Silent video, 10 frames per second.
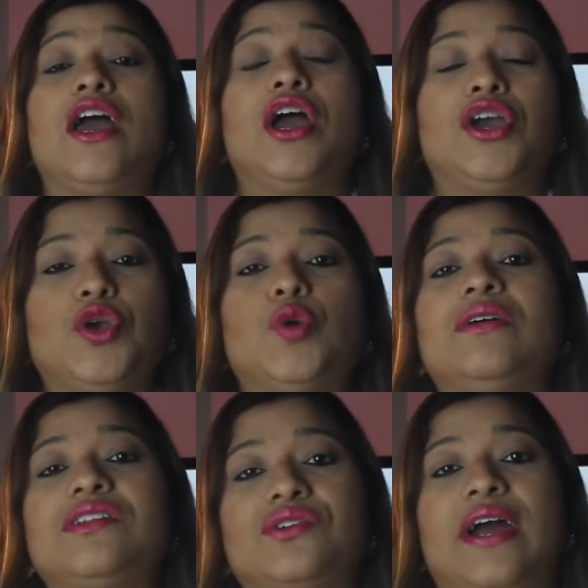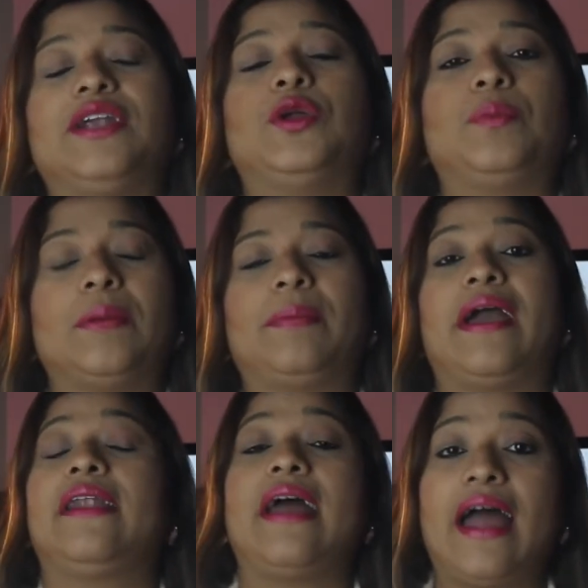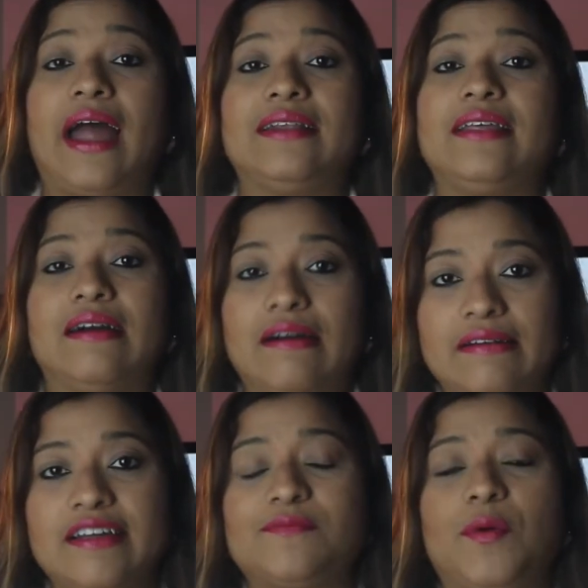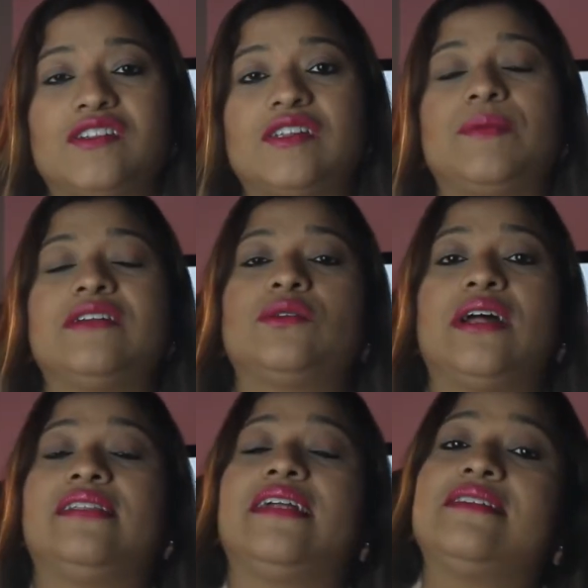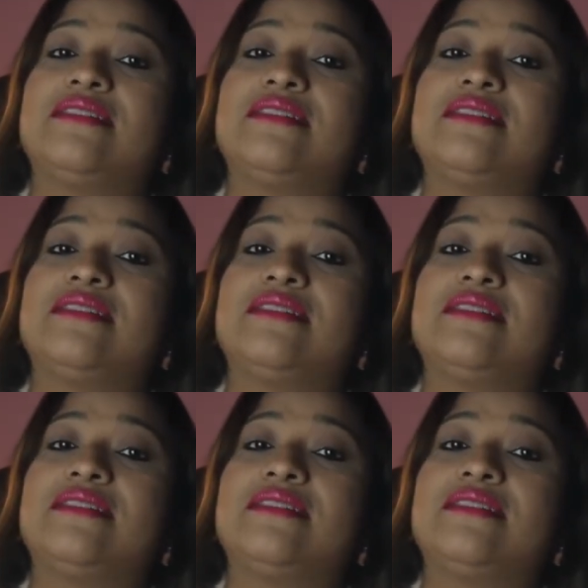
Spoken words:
You must try to prepare at the earliest possible so that there is